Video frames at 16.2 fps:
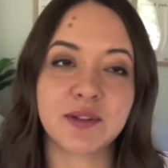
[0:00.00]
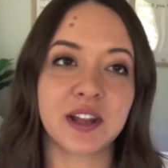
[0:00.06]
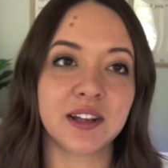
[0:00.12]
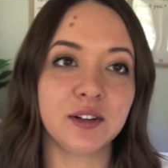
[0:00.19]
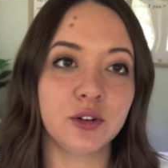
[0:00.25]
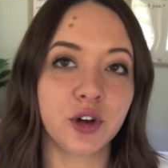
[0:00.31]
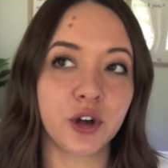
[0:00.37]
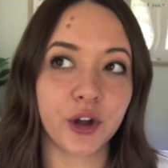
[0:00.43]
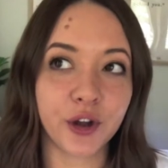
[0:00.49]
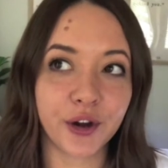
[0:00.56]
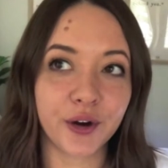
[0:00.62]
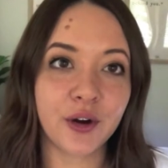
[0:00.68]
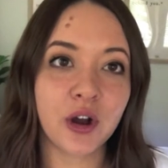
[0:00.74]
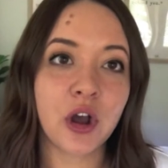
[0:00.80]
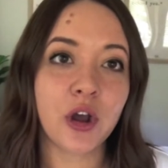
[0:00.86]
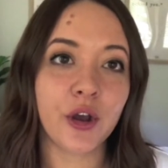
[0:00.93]
But the little
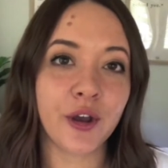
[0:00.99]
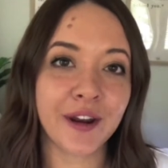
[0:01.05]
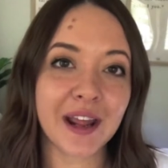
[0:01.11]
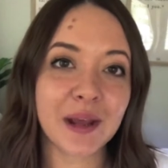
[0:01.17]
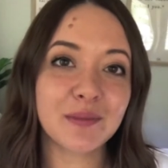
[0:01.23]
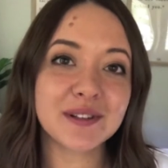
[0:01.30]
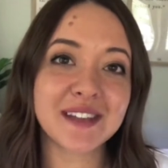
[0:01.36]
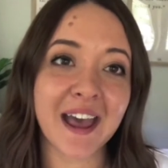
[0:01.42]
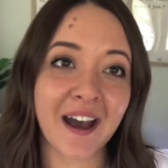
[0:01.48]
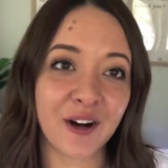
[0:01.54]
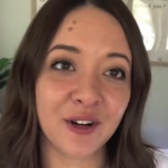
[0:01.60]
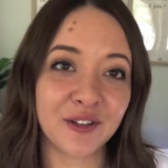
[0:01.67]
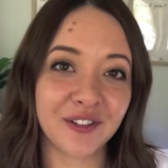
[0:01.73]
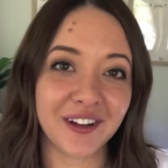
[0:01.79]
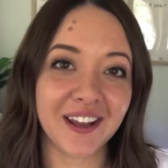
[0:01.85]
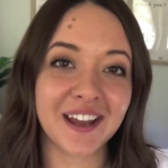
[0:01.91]
girl, her name was
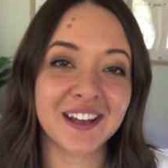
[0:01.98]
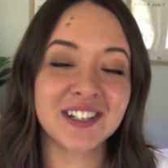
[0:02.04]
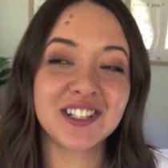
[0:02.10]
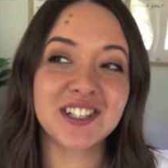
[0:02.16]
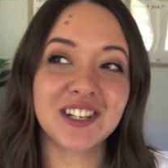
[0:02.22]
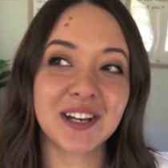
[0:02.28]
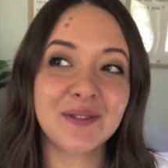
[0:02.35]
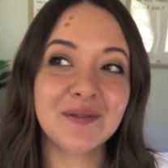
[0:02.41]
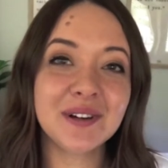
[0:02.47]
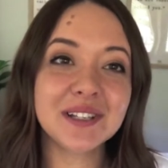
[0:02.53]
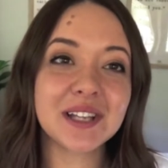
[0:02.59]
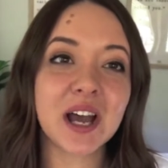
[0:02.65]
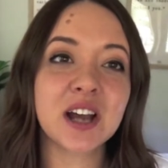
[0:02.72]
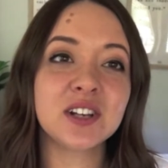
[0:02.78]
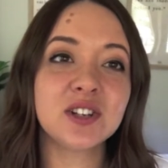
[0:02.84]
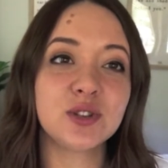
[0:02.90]
Alfie, and she
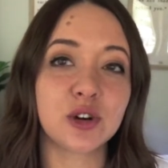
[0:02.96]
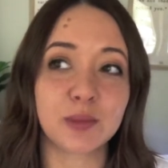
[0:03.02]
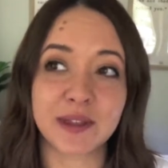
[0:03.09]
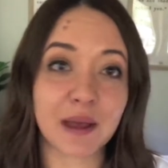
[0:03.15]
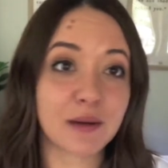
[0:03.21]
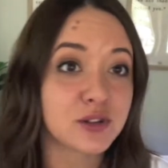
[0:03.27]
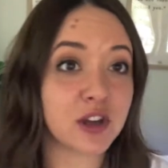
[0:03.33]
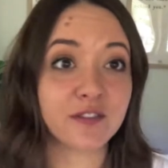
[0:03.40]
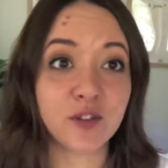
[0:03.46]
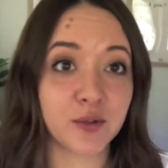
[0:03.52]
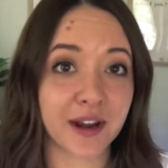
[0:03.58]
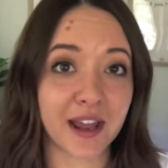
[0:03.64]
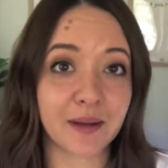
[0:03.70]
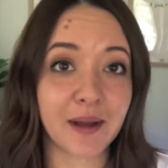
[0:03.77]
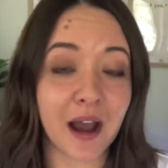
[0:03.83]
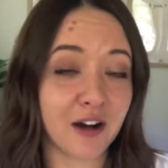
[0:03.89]
was adorable. That was her full
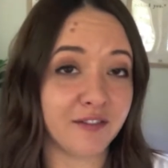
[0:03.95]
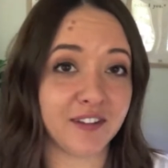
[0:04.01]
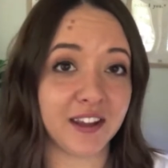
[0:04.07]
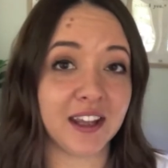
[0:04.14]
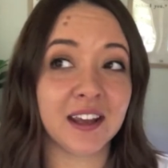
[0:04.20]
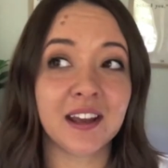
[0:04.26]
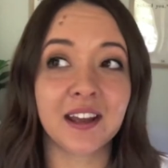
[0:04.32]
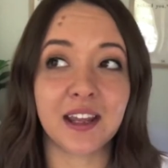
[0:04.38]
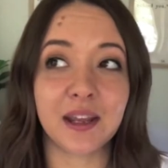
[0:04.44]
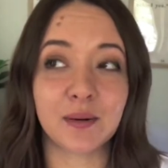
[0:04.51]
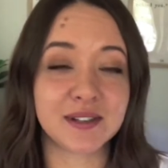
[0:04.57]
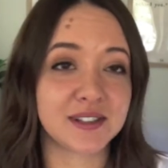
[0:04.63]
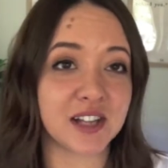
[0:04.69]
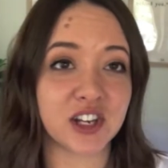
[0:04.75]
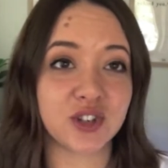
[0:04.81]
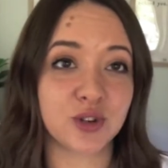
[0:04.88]
name, Alfie. It
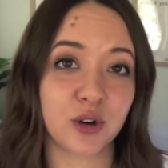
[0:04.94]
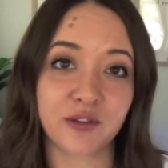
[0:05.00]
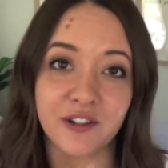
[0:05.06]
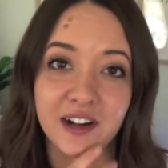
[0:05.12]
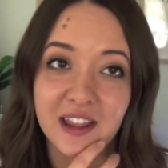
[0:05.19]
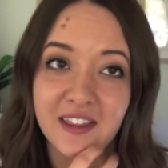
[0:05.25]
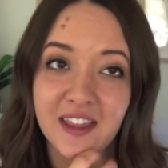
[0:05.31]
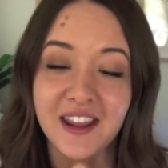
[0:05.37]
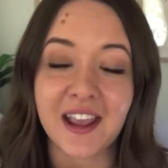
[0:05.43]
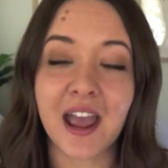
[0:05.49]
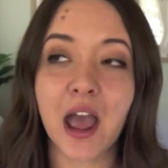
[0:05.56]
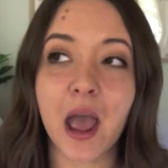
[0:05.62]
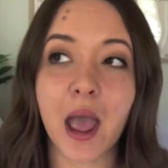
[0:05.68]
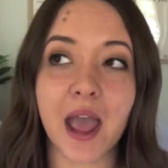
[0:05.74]
wasn't like short for anything.